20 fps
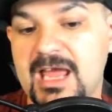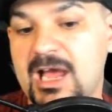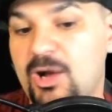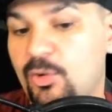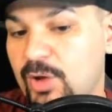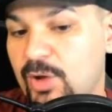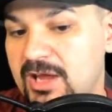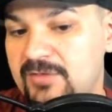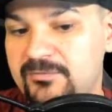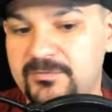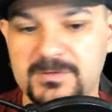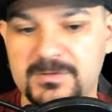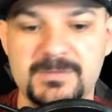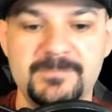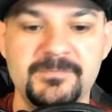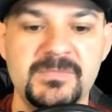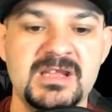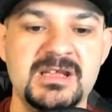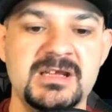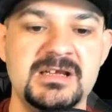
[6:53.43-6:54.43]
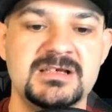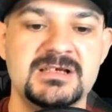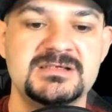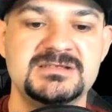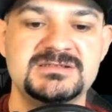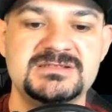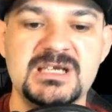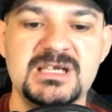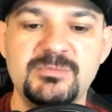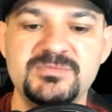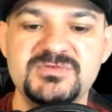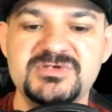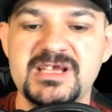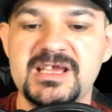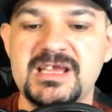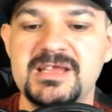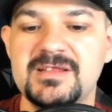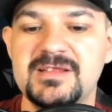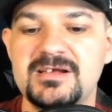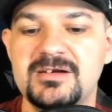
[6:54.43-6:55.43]
However, some
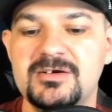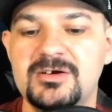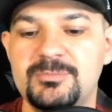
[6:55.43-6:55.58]
say that